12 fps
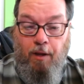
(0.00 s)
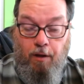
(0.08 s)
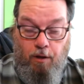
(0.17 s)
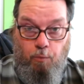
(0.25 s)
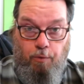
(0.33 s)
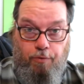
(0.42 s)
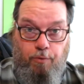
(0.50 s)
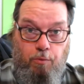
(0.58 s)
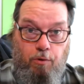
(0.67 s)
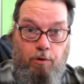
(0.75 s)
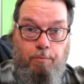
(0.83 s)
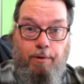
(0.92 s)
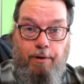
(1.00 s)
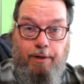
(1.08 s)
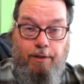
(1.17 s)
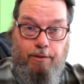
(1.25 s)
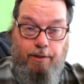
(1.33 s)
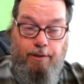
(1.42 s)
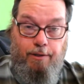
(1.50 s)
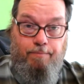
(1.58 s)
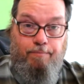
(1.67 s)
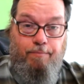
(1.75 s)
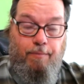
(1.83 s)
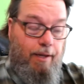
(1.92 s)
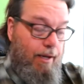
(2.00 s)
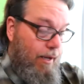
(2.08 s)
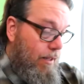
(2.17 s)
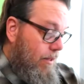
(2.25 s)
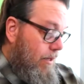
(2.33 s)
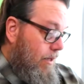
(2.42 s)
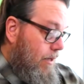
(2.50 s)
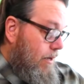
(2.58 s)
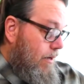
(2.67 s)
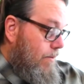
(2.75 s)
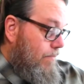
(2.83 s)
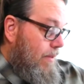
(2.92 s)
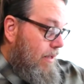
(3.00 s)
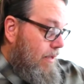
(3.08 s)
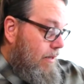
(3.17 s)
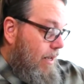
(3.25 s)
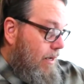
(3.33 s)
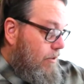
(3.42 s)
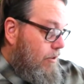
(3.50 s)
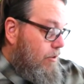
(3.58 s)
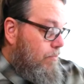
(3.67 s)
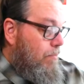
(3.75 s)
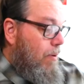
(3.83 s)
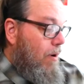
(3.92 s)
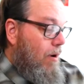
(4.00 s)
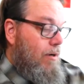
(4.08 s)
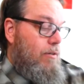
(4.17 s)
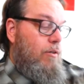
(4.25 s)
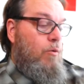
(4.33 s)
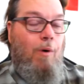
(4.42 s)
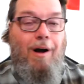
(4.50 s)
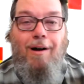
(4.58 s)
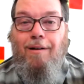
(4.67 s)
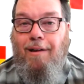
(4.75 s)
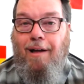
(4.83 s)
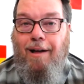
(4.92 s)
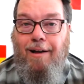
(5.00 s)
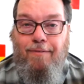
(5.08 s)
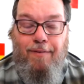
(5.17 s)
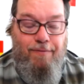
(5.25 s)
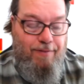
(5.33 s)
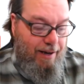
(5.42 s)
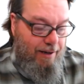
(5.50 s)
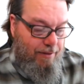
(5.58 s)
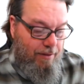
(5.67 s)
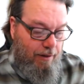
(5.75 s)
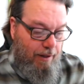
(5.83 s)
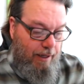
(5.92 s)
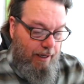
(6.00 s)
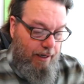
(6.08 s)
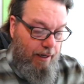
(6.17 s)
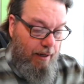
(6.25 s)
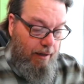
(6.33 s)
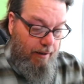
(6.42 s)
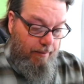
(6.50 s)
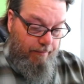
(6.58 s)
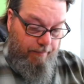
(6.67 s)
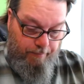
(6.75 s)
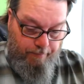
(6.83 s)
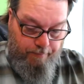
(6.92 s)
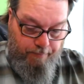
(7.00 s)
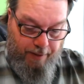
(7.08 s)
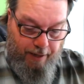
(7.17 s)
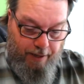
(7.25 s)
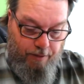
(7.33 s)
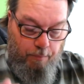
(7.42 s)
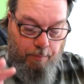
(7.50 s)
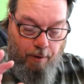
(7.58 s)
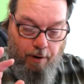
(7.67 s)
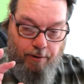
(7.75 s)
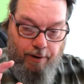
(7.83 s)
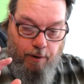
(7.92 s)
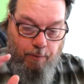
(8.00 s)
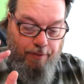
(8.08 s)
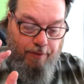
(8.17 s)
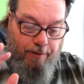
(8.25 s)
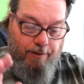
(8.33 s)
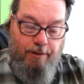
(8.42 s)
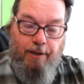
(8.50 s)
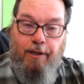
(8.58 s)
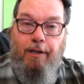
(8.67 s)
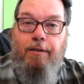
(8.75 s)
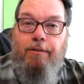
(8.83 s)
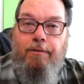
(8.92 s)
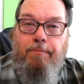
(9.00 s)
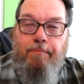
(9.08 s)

with the World Birding Center, and the um, Texas Parks and Wildlife taking the lead, and they're partnering with the cities